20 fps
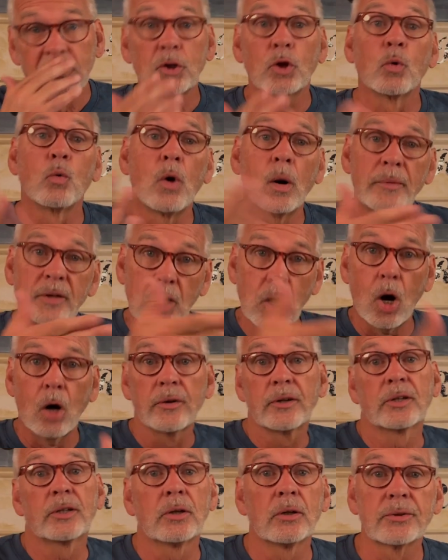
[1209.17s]
To the woman
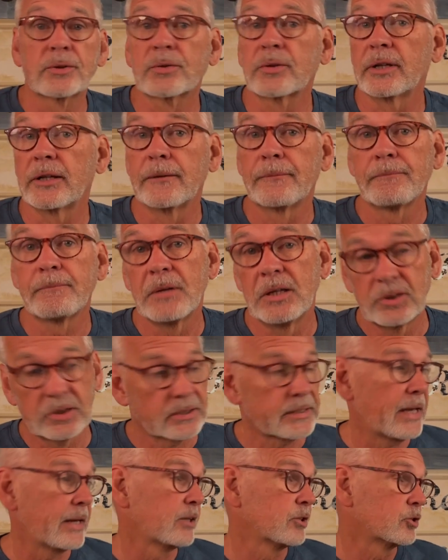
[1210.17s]
caught in adultery, he
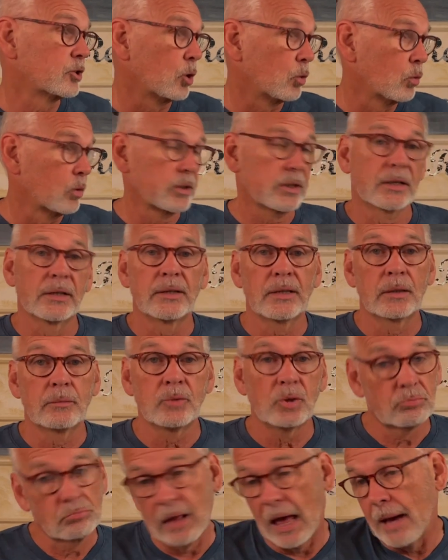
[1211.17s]
said, hey, there's no one
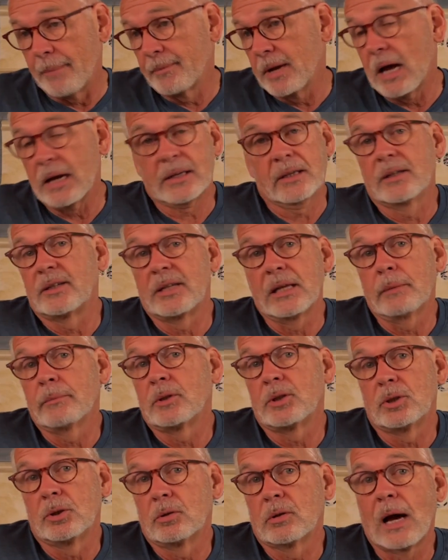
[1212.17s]
condemn you. I'm not
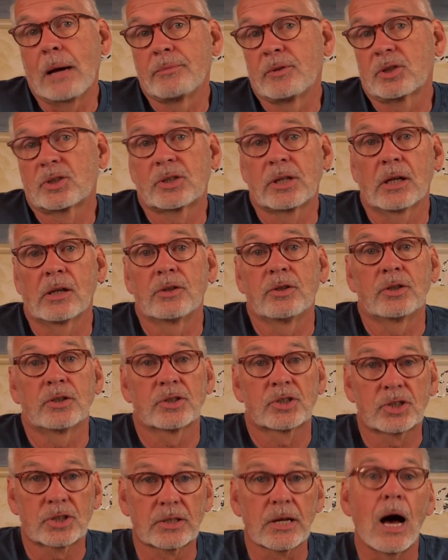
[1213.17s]
condemning you. I'm just telling you
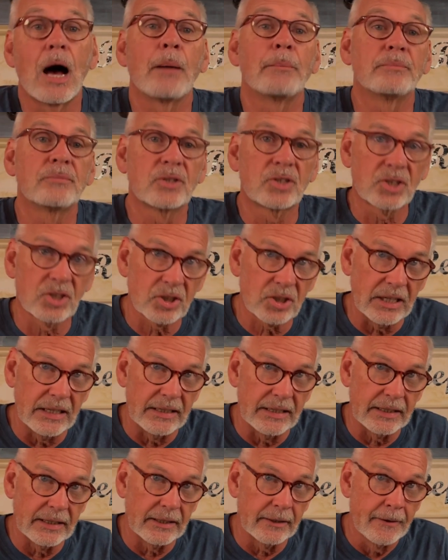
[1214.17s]
to stop
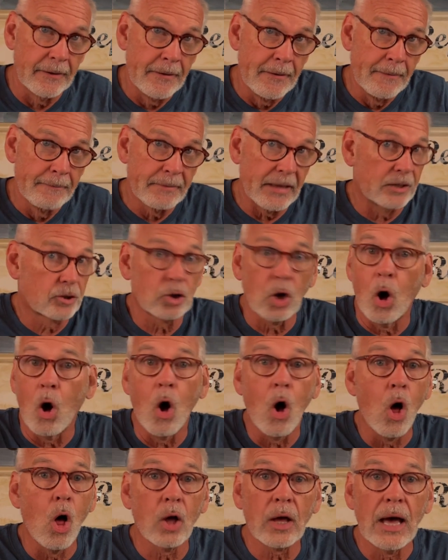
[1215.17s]
sinning. That's
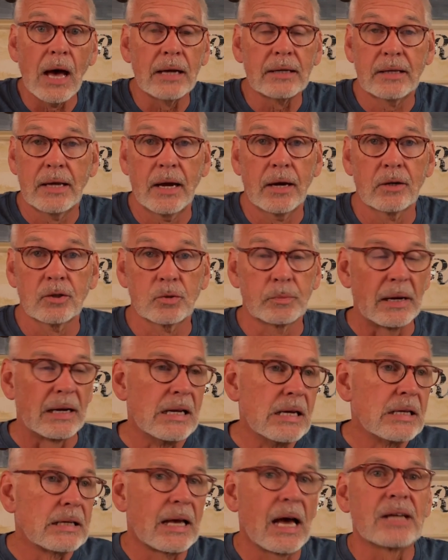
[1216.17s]
all God cares
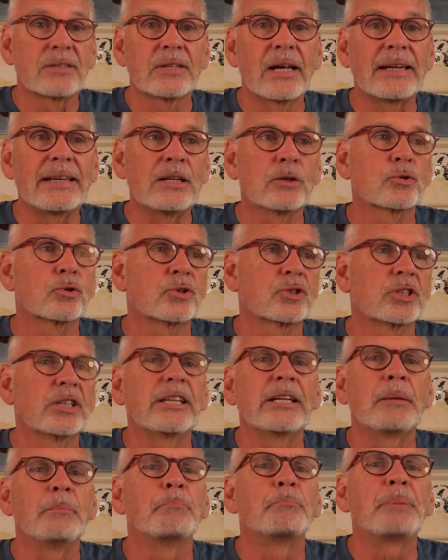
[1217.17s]
about. God's not
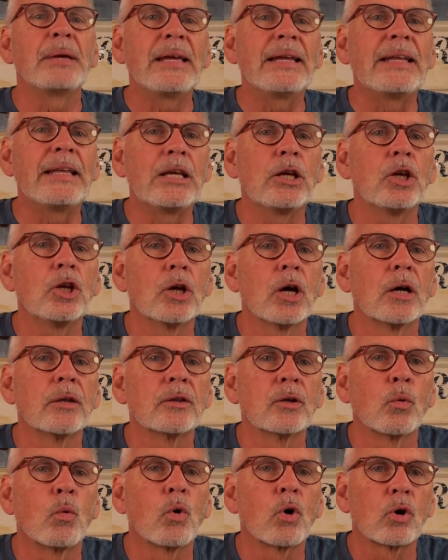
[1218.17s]
interested in beating
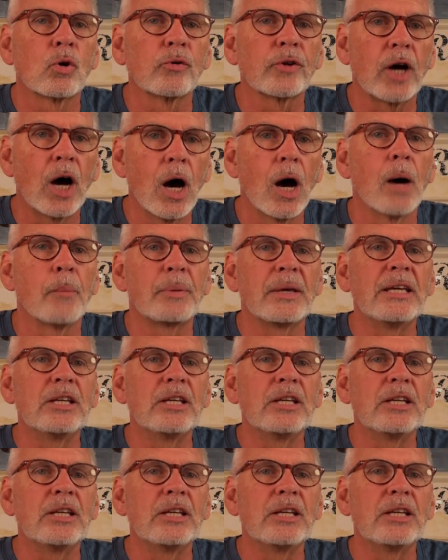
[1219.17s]
the world up.